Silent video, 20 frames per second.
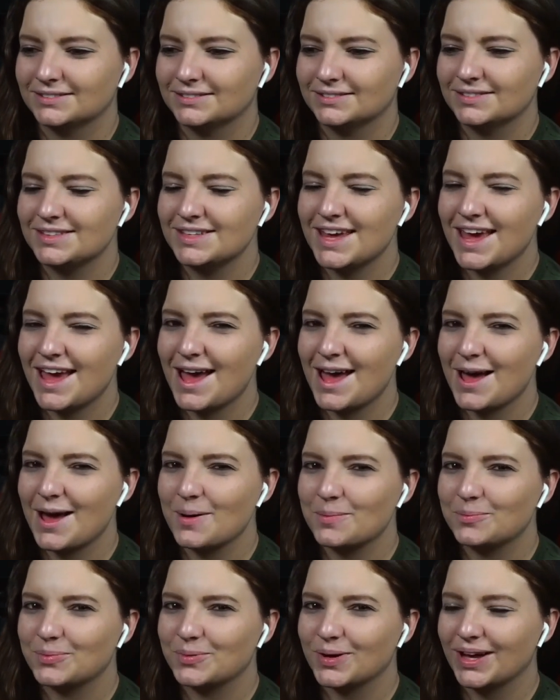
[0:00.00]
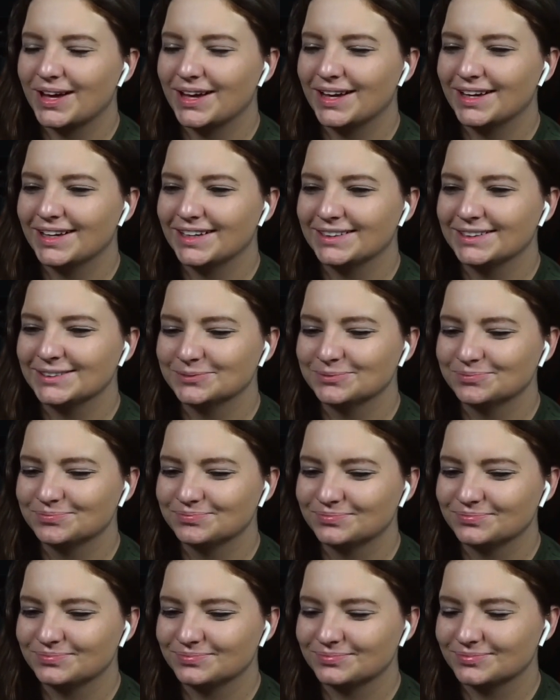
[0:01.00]
Yeah, oh, but
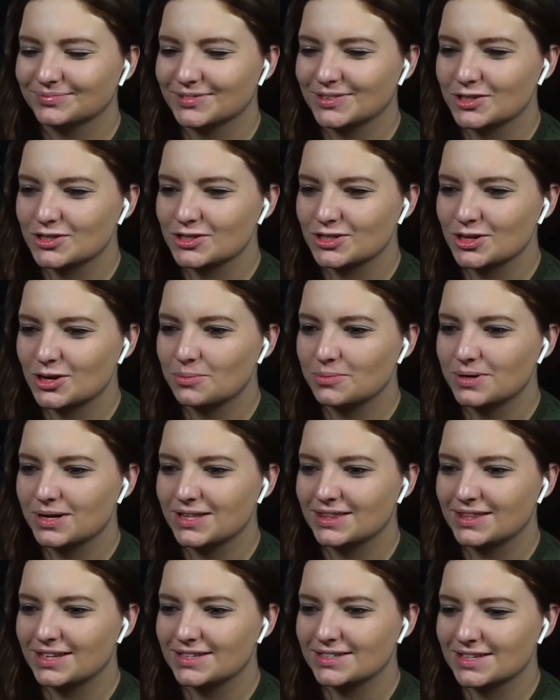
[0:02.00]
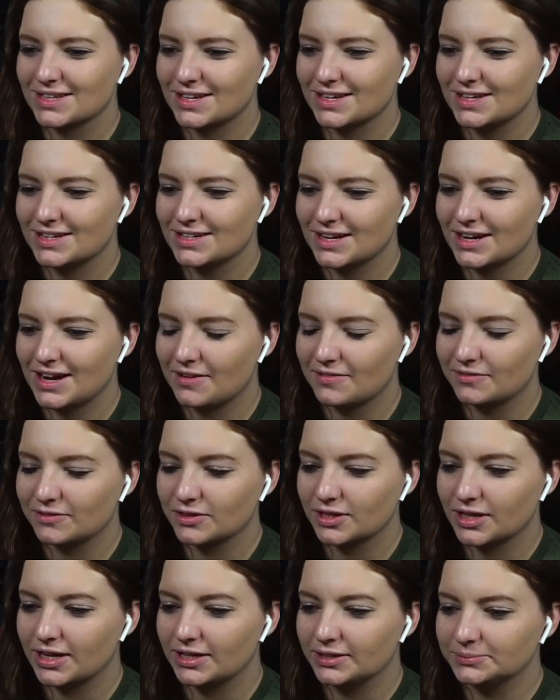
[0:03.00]
there's so many things that he did after
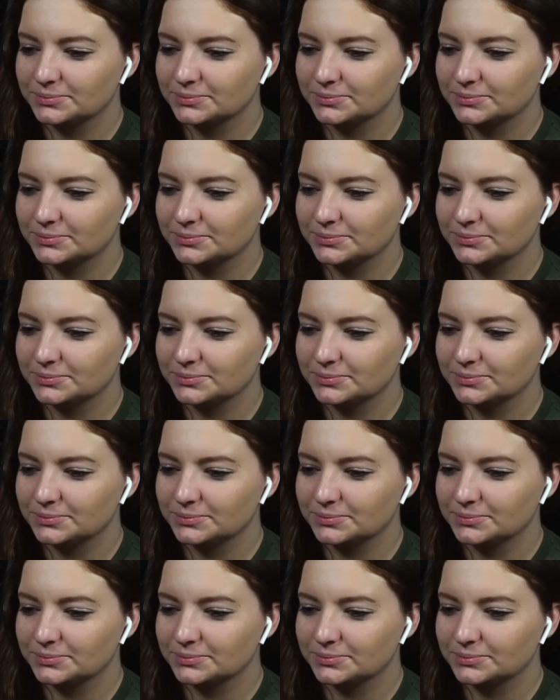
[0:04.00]
that.